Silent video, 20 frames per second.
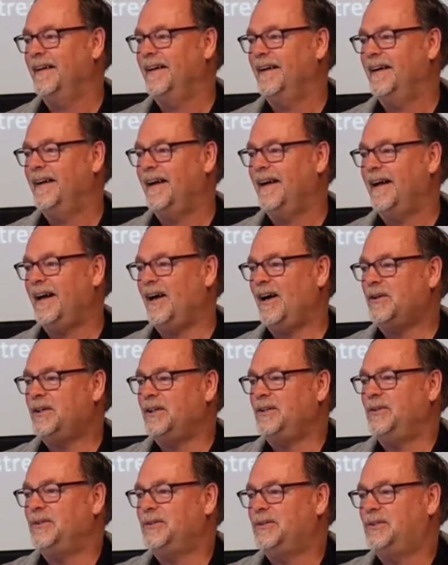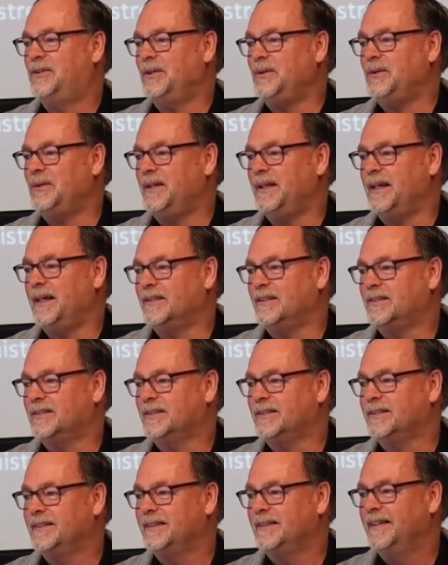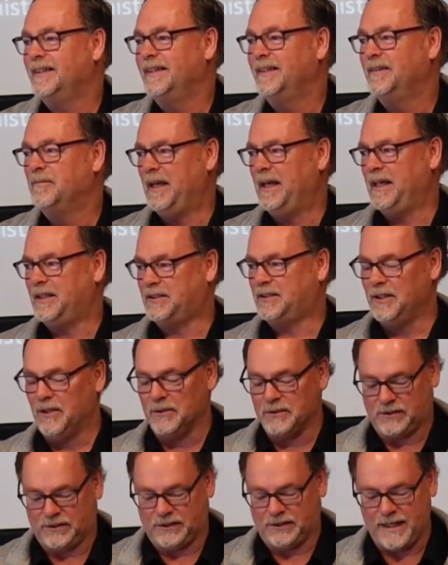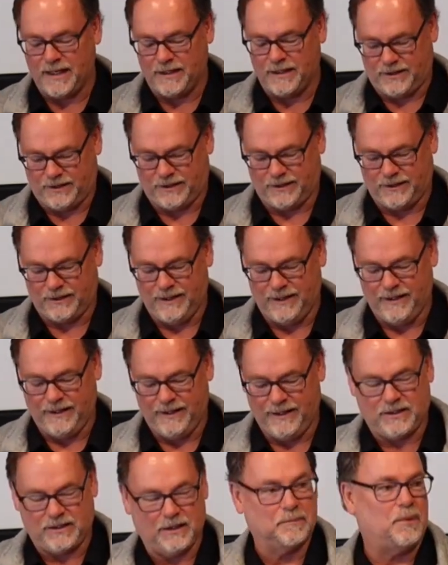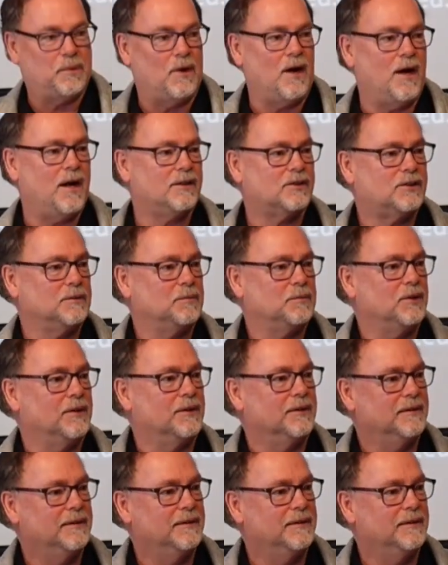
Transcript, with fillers: How can you do this? Makes no sense. It's impossible.